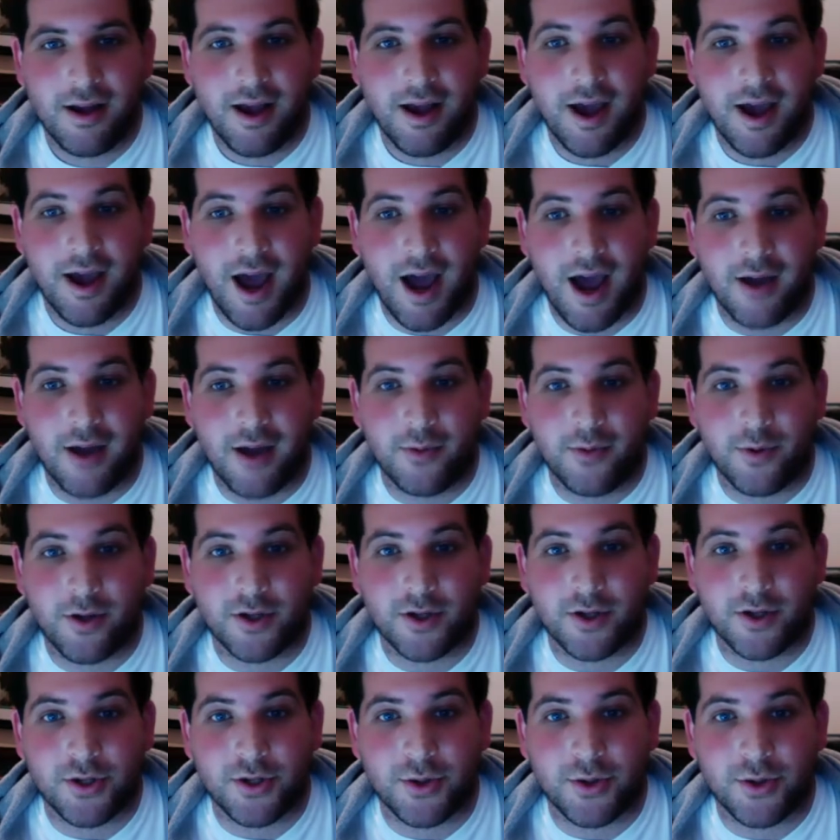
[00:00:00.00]

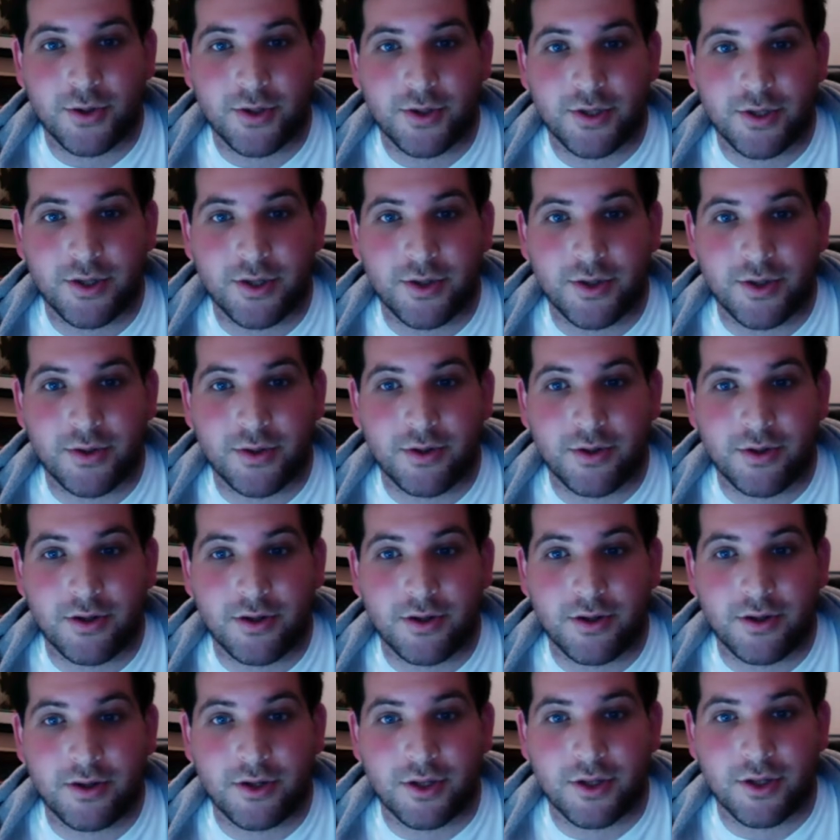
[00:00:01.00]
want you to
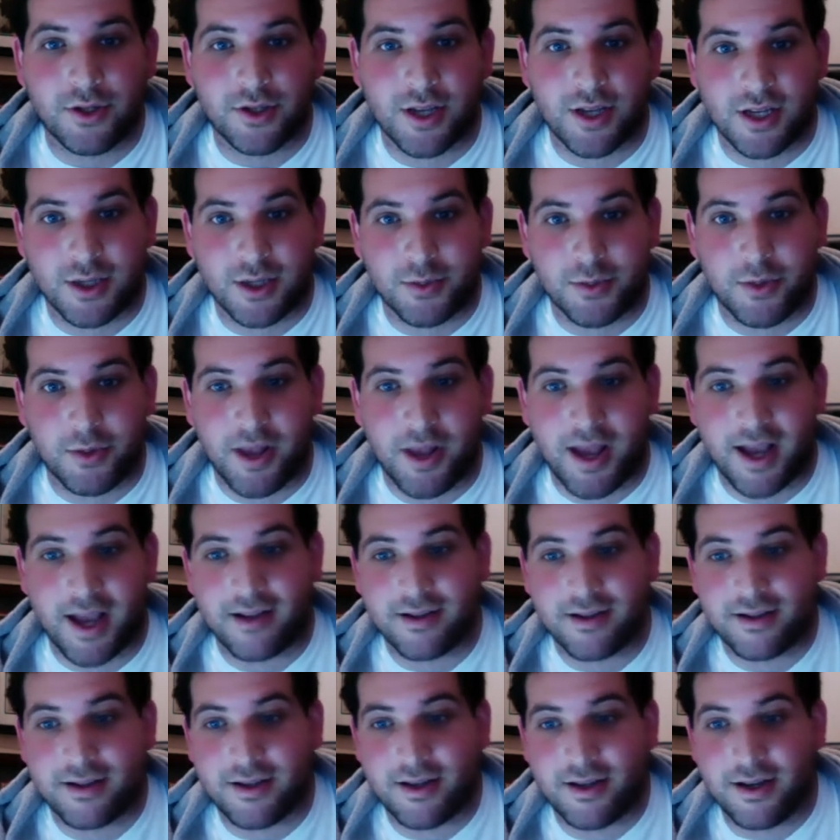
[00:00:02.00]
just
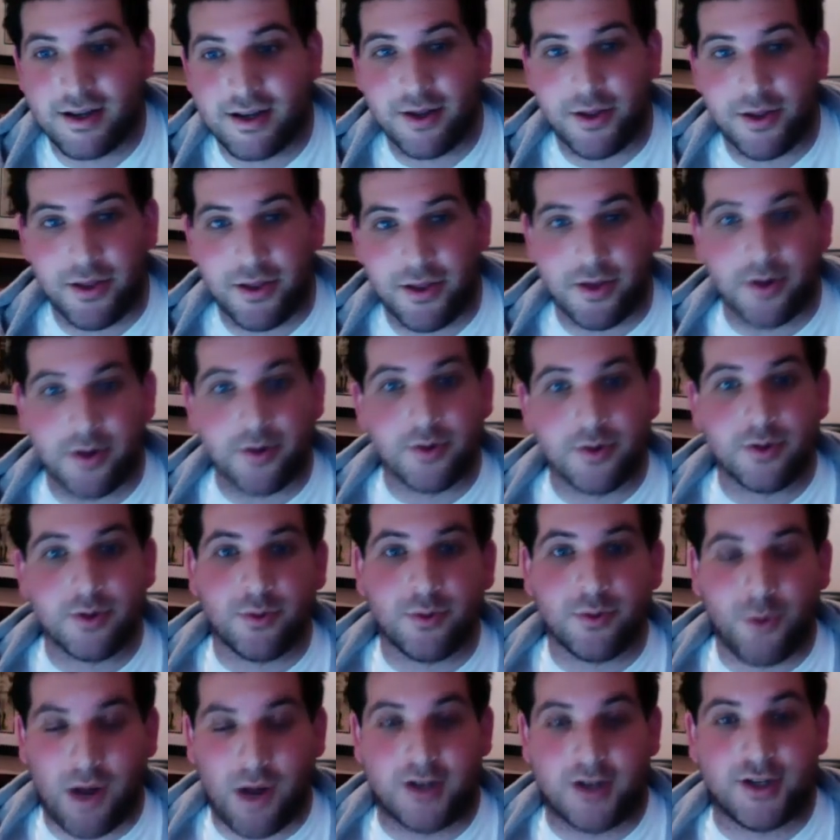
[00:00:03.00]
explain to
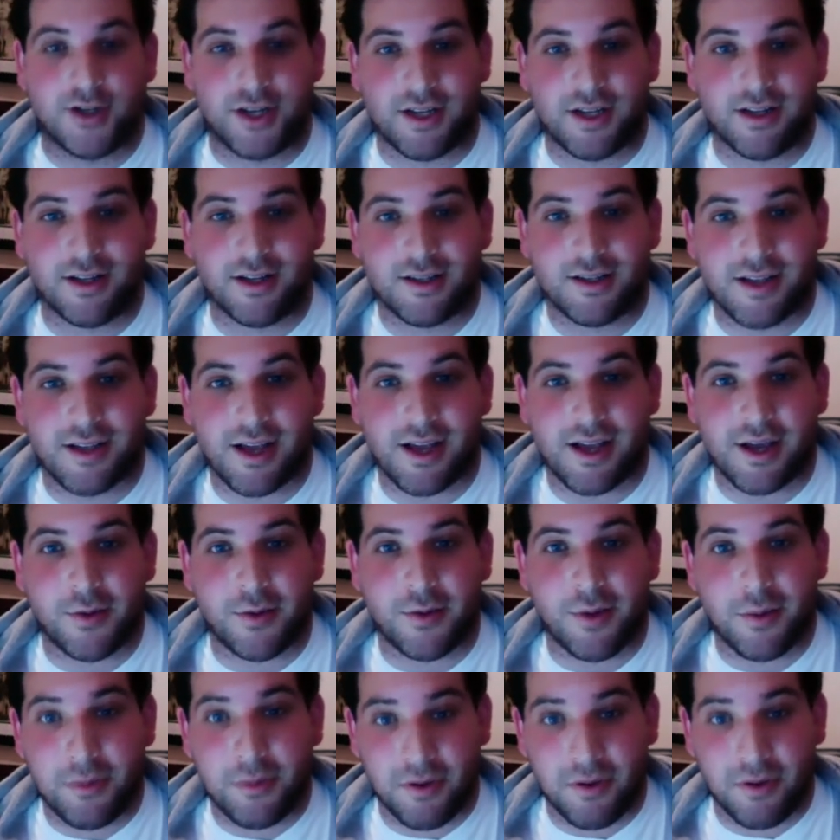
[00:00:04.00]
those watching and listening who
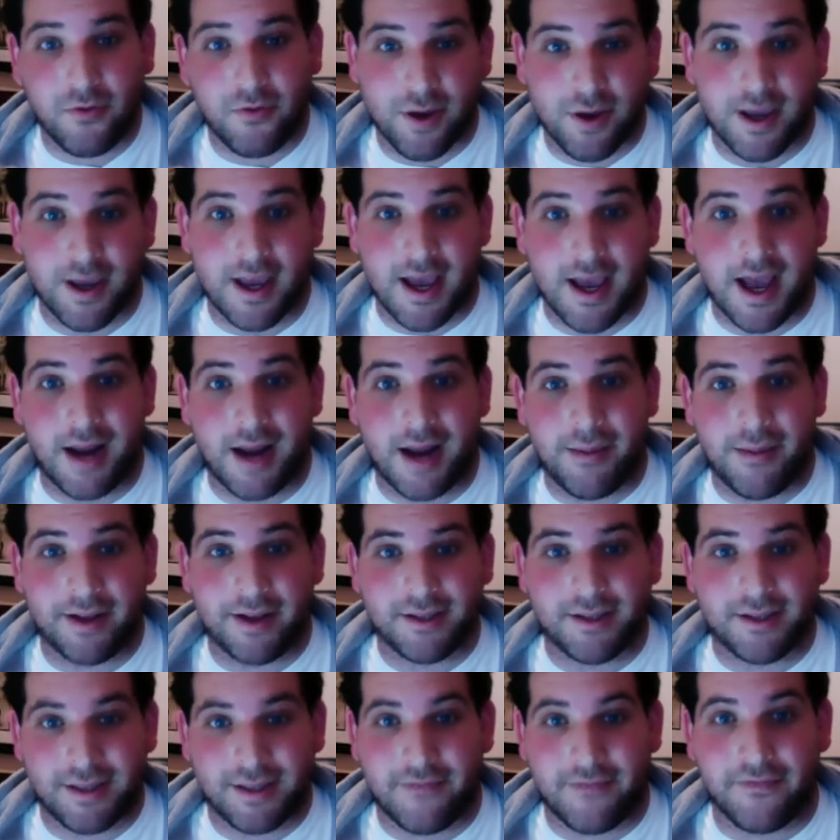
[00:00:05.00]
might be freaking out about
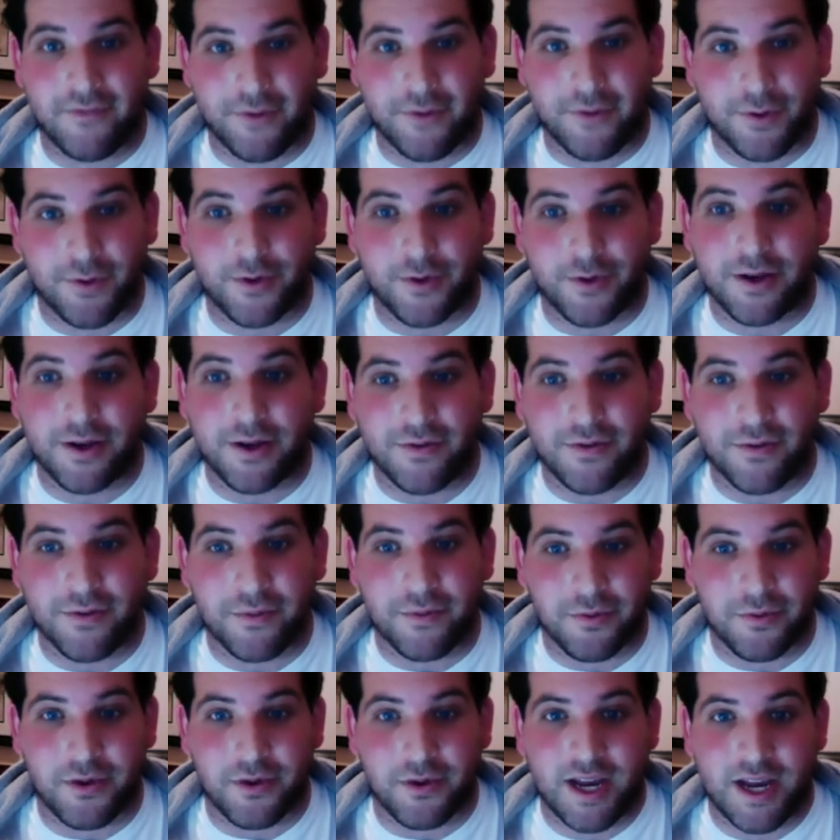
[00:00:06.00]
7 for 30 from
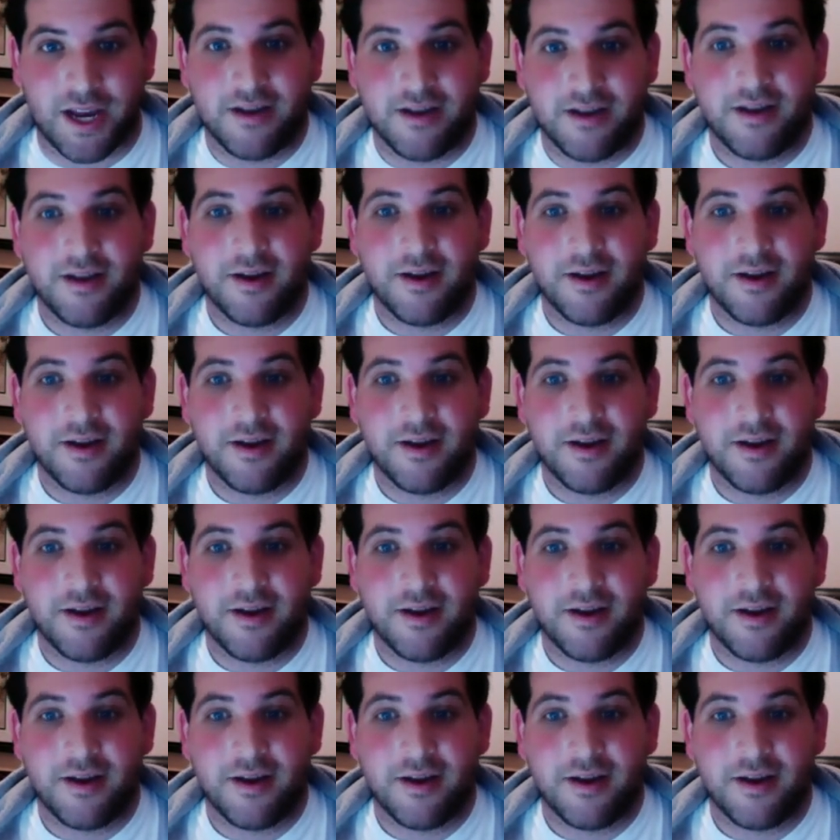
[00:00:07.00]
3